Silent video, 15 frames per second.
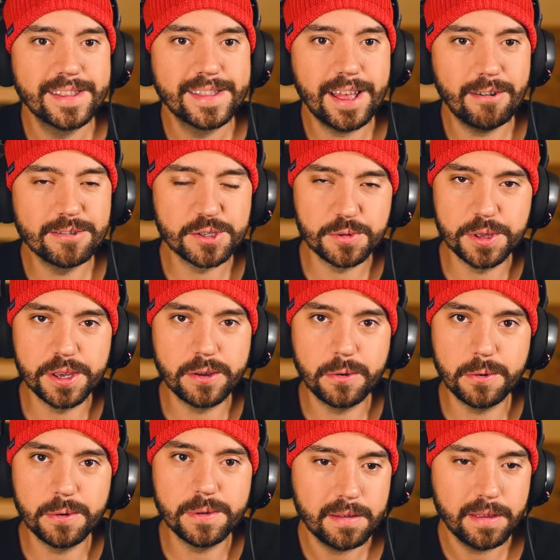That was really
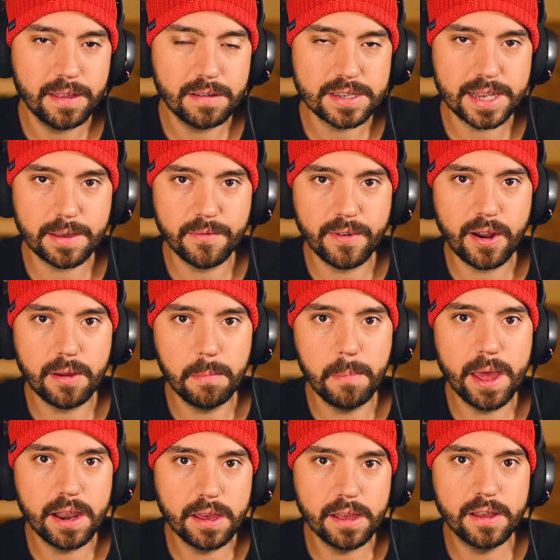cool. That was like very meta